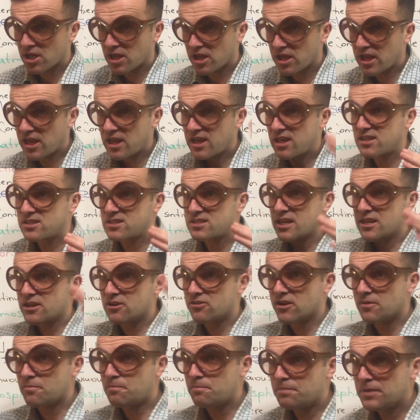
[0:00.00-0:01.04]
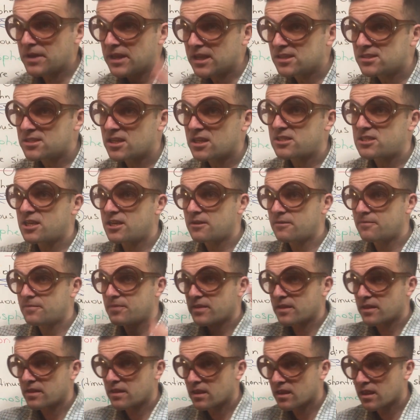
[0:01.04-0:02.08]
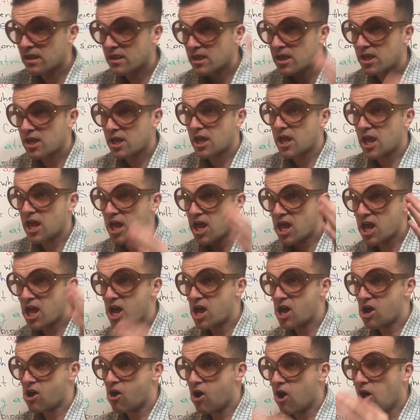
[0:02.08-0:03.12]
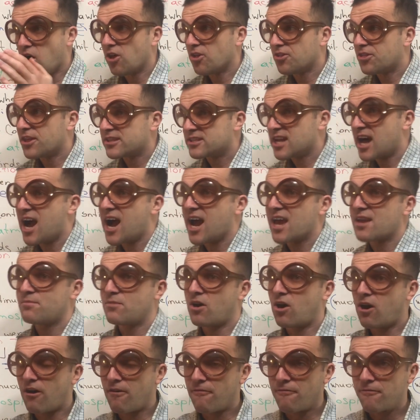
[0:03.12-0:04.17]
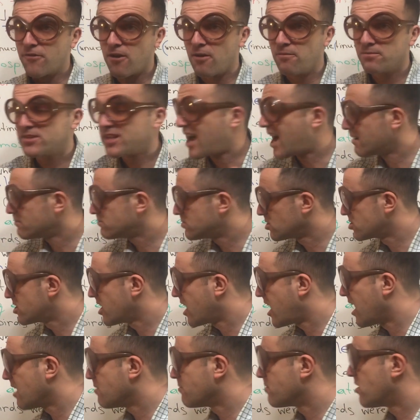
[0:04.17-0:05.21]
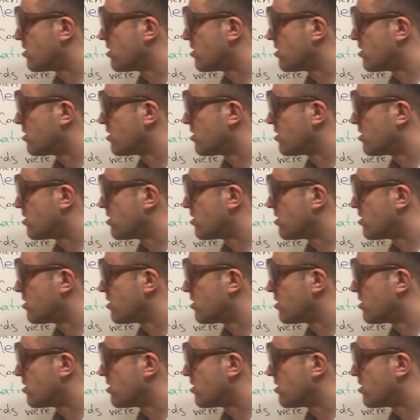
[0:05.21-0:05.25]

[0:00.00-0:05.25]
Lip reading: is repeated all the time or from time to time,